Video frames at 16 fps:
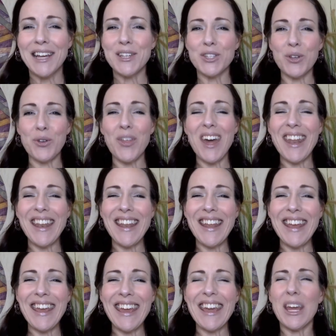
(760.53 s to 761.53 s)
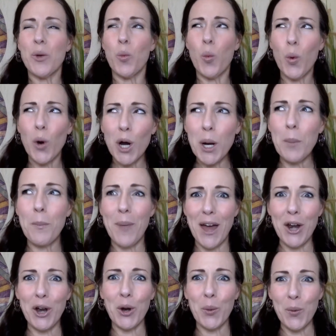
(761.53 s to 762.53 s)
so that it can work
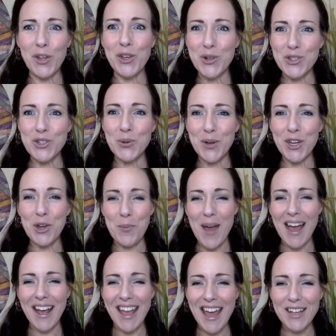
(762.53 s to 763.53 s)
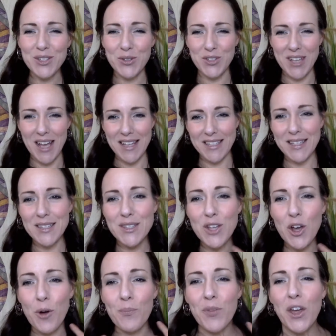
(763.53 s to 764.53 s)
better when you're doing your back exercises.
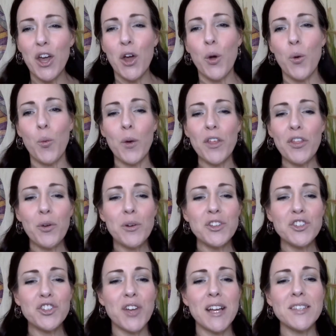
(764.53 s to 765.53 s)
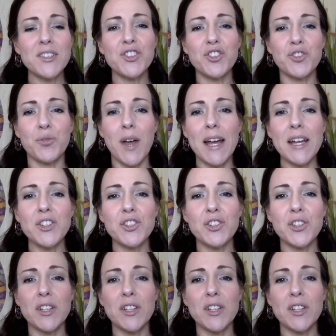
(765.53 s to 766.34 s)
So with your chest stretch,